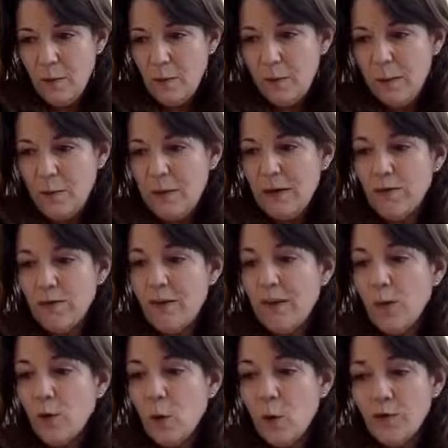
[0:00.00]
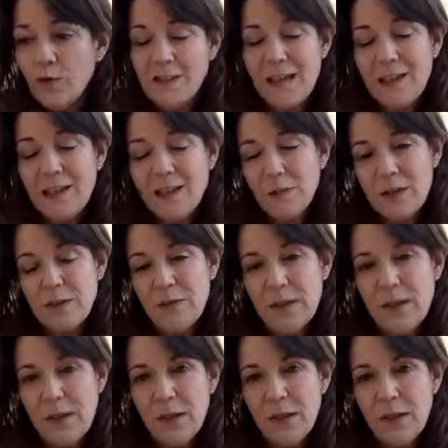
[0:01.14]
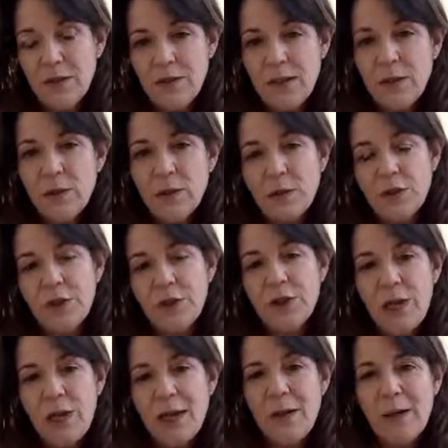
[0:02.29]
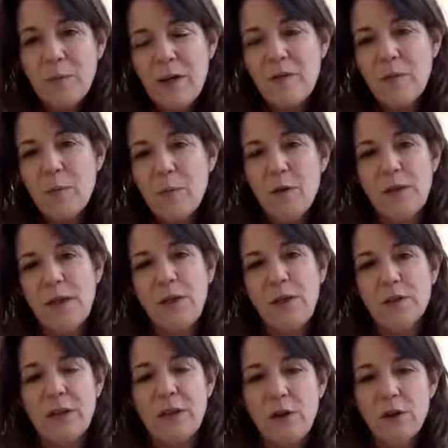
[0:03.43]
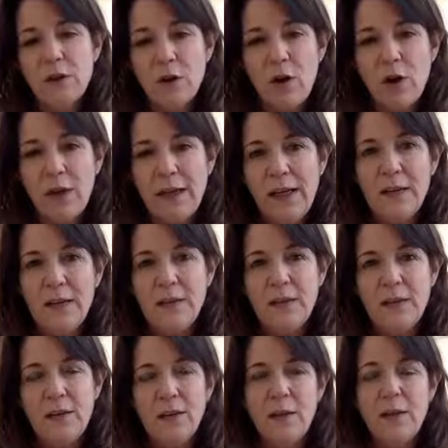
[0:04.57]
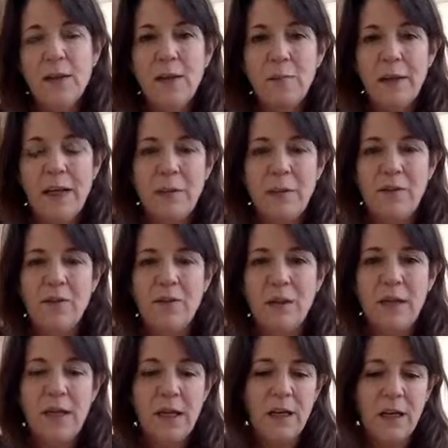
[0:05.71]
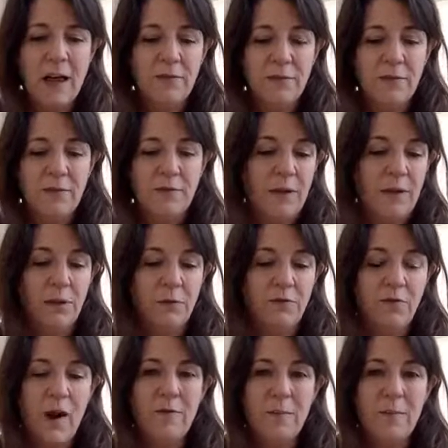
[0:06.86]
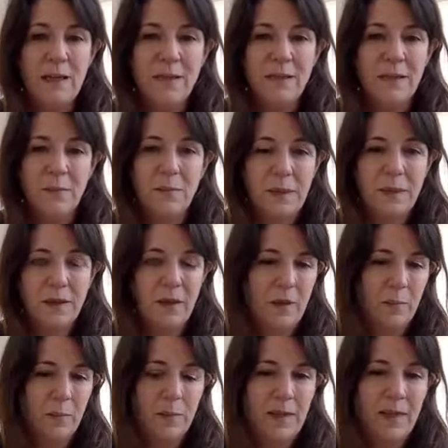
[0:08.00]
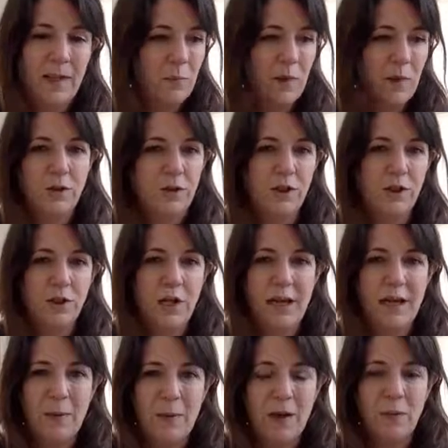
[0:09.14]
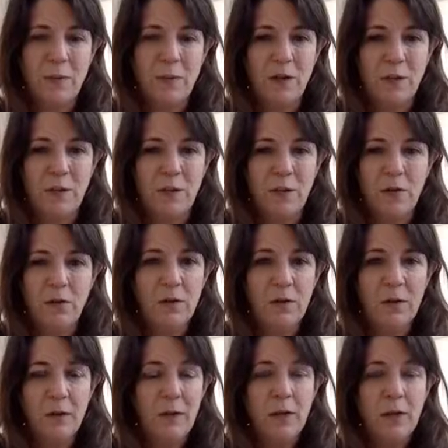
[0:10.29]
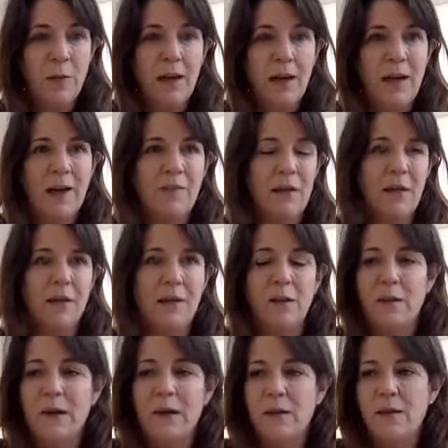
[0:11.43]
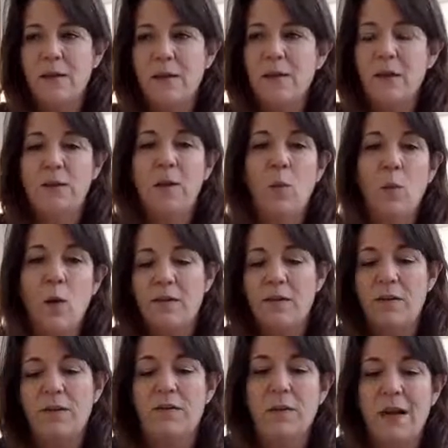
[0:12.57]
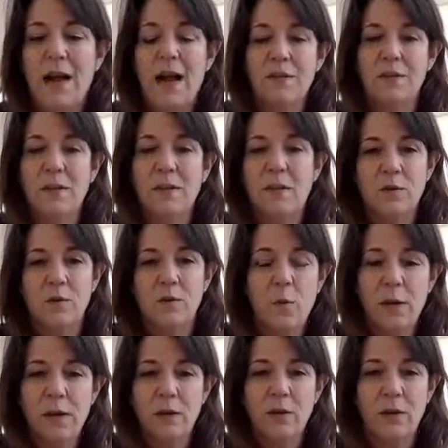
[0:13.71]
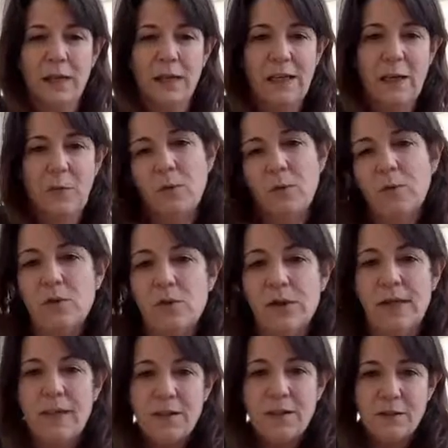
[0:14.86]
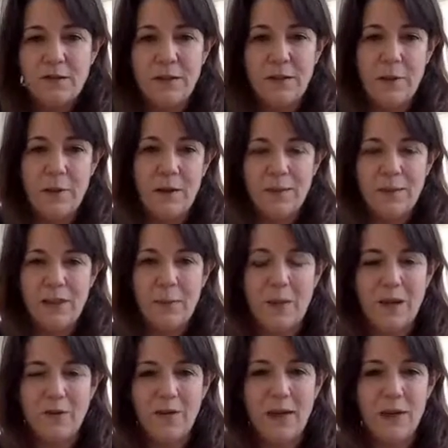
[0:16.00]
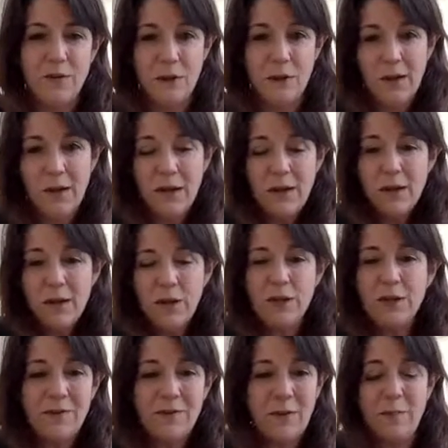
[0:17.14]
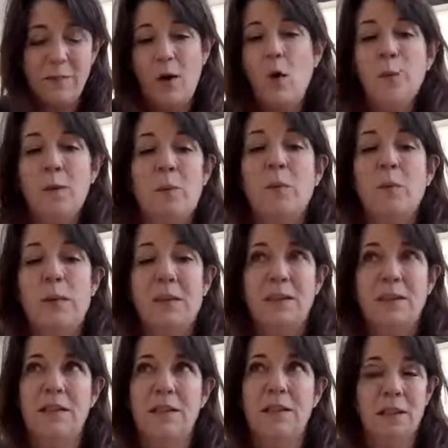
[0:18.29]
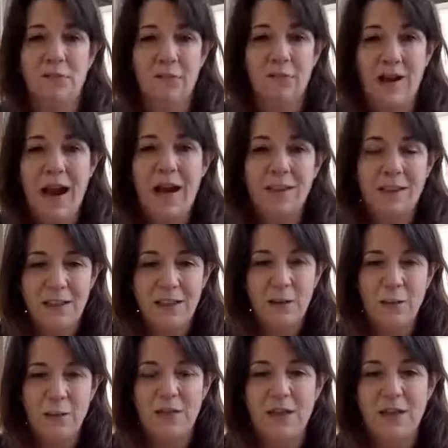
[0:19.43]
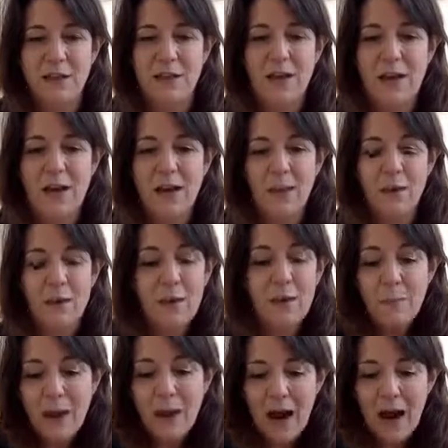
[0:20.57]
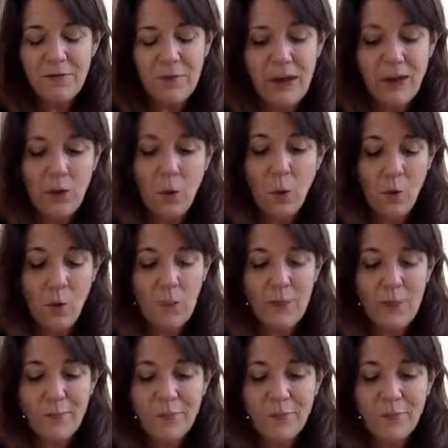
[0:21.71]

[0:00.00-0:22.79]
but I mean, a video call for stand up is really is really good because you check in with everybody, you see your colleagues. You know, you can make it a bit funny. You can have you know five minutes at the at the beginning where you're just chatting about what's going on. You might have that thing where you know, don't worry if the cat starts walking on the keyboard or the kids are running past in the background. You know, you just have to be open with this. This is the reality that we're in just now. But have that call